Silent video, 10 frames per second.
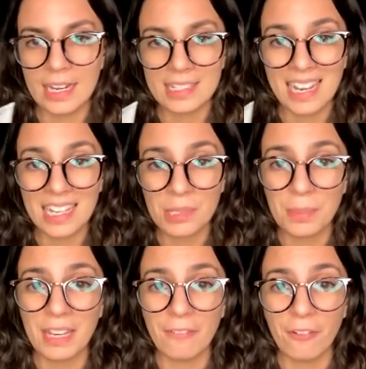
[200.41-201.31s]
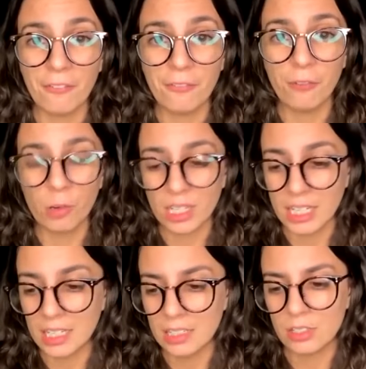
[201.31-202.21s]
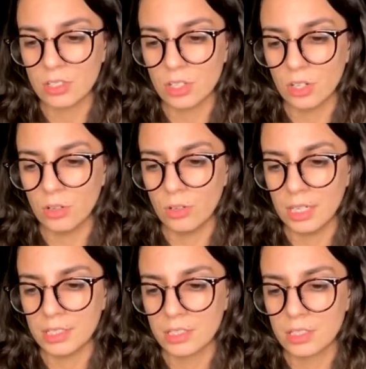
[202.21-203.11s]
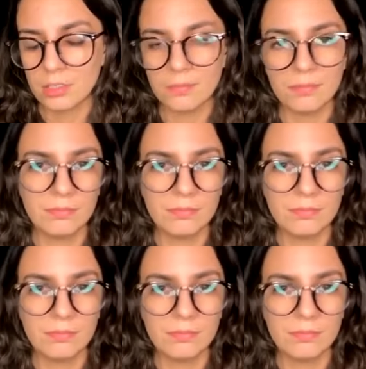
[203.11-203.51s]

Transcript: it has SPF 40, so it's